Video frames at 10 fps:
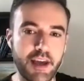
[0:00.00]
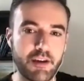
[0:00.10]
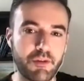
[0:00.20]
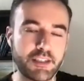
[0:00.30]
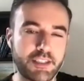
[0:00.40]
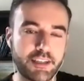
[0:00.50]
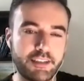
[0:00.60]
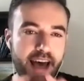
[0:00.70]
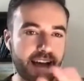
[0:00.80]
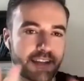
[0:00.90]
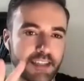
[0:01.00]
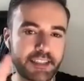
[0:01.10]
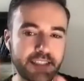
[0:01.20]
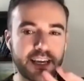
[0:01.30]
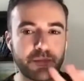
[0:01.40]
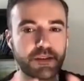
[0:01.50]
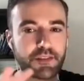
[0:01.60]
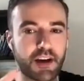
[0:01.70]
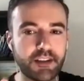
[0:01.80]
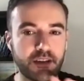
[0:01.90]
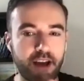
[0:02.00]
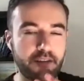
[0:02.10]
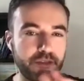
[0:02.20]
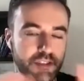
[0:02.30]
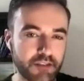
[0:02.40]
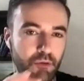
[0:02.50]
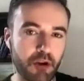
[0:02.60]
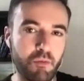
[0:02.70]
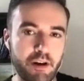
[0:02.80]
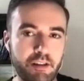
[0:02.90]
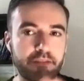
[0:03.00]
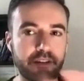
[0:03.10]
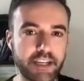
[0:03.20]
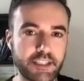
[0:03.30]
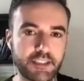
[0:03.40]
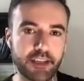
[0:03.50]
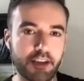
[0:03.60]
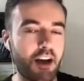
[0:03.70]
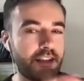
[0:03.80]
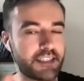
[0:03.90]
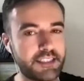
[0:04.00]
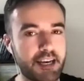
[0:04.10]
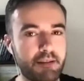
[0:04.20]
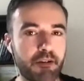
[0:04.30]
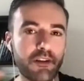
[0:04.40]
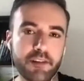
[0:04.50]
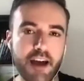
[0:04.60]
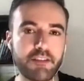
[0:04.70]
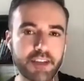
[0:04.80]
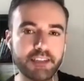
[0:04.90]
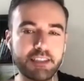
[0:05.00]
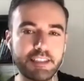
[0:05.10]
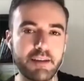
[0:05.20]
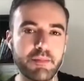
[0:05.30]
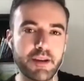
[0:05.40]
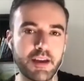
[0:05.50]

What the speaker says: and what tactics and types of content have you seen work well for each like content type or like advertising types?